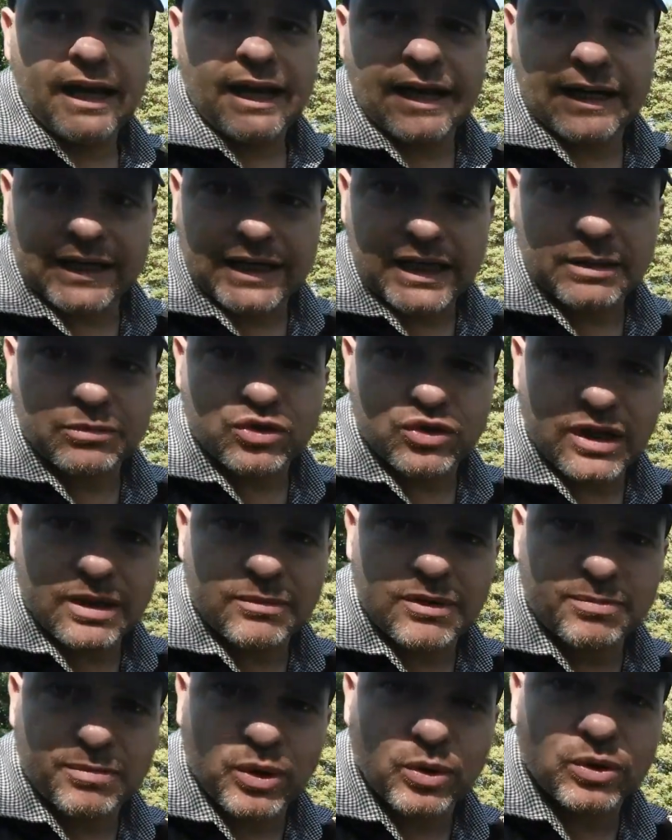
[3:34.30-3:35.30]
and keep
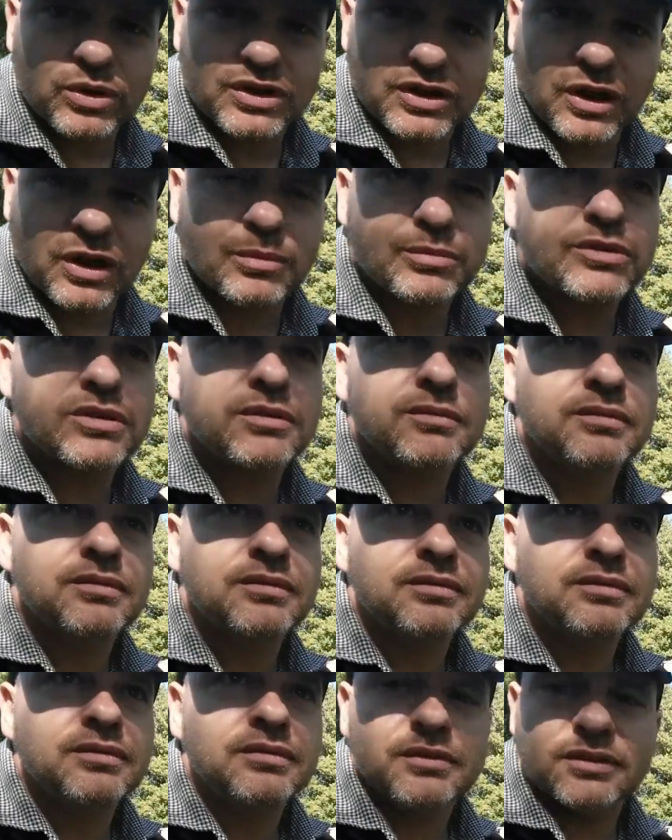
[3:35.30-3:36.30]
dreaming of pork chops
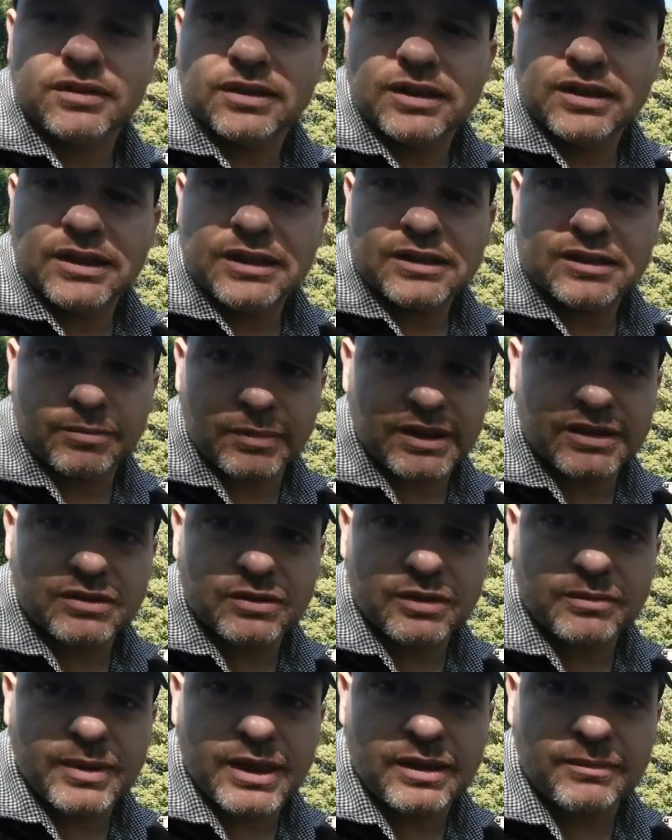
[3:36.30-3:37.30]
speak
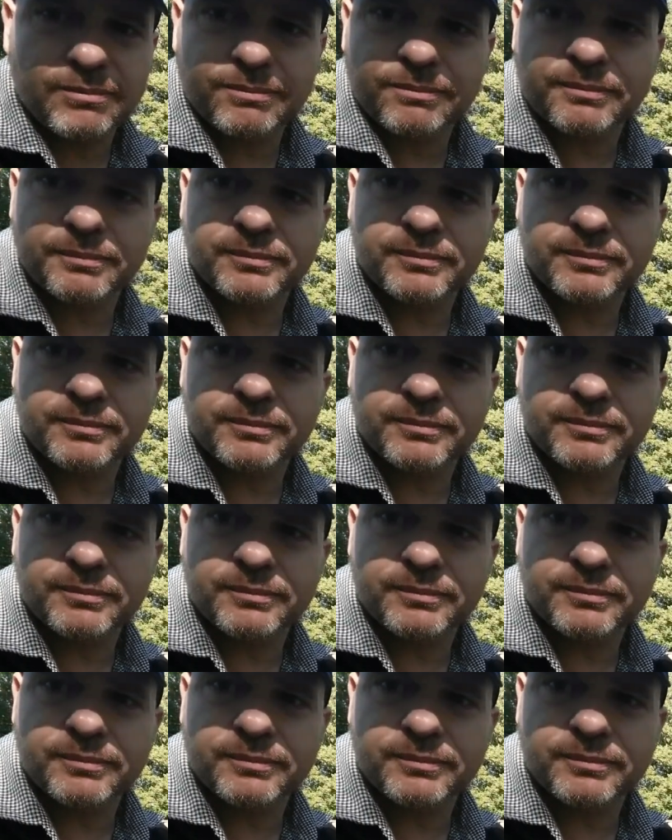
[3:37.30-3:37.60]
to you a bit